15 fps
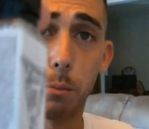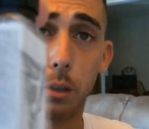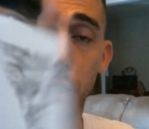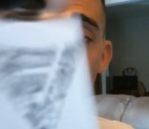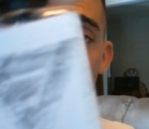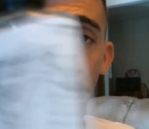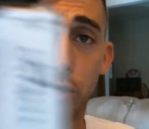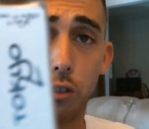me.
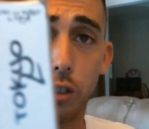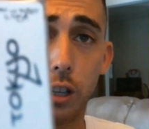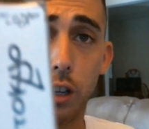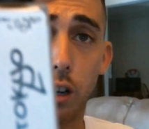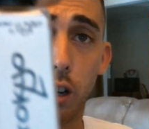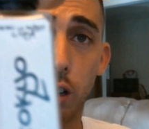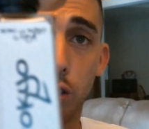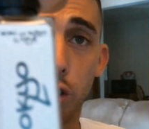This is
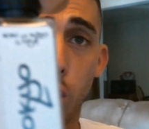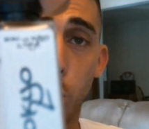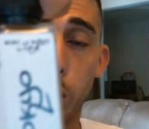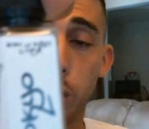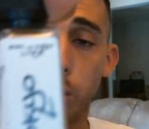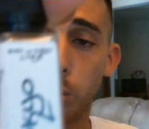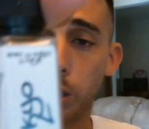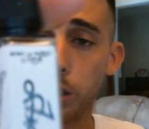their
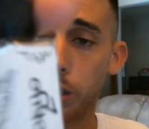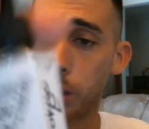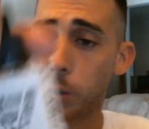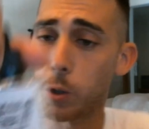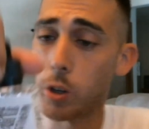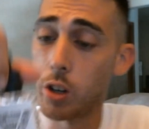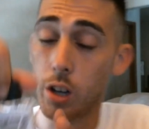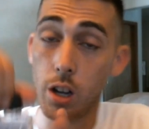Tokyo
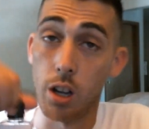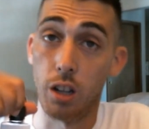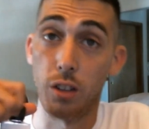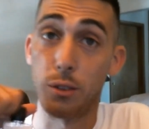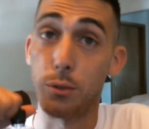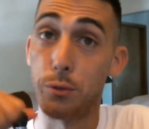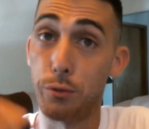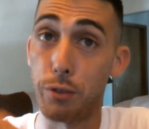e-liquid.
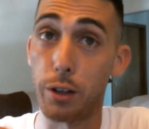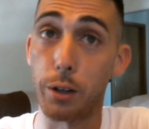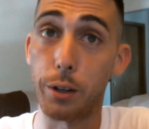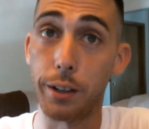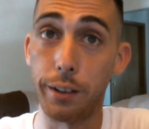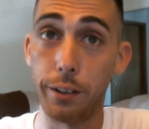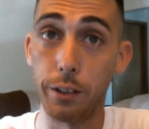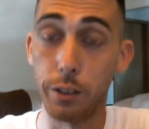It's
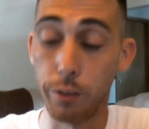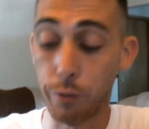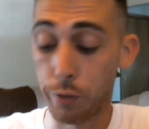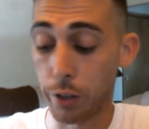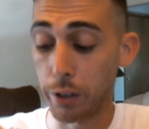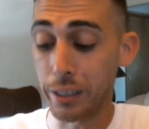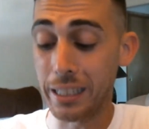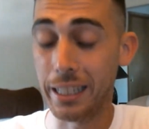very good,
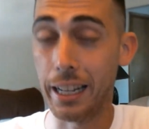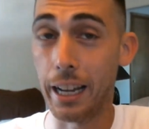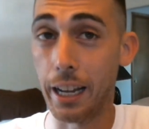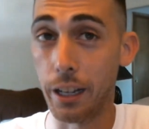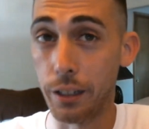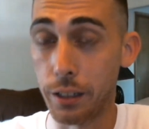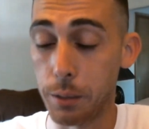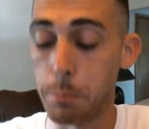very
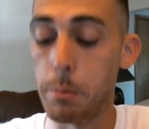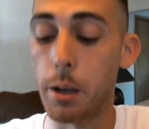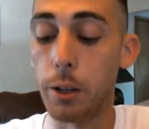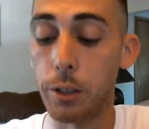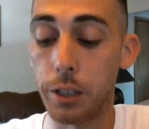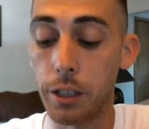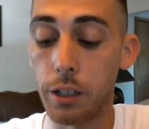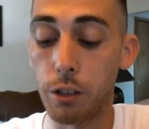candy
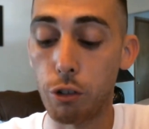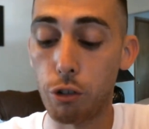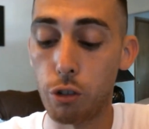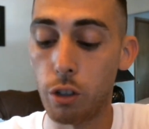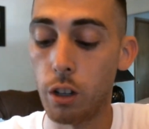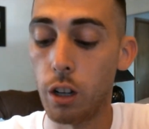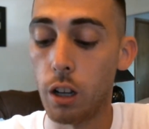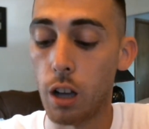melon-ish.
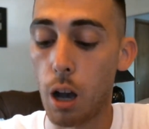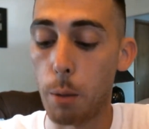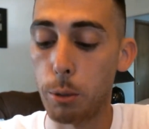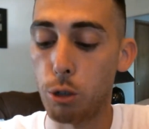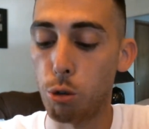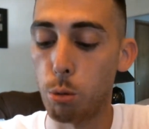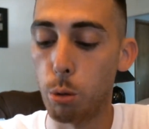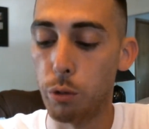I'll be
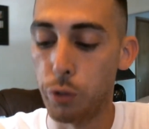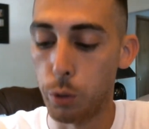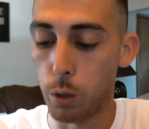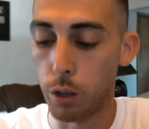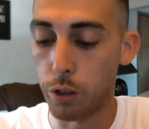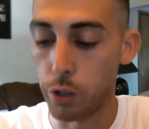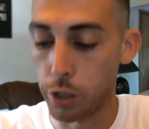doing a review on their